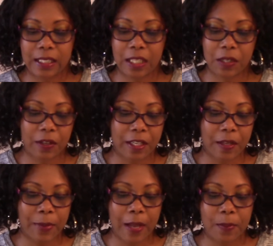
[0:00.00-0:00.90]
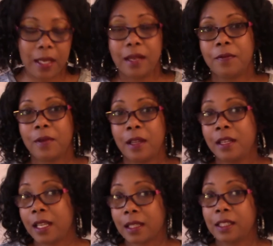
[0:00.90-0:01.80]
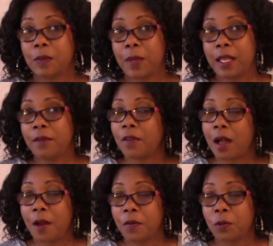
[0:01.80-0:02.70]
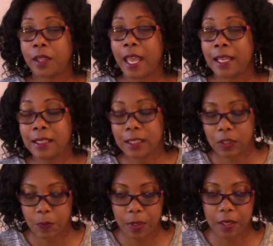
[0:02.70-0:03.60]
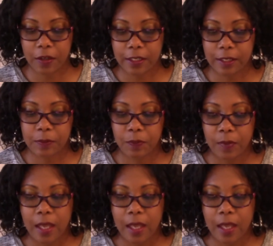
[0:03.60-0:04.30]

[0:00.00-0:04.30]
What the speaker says: theory about Nicholas being involved with Hayden's disappearance.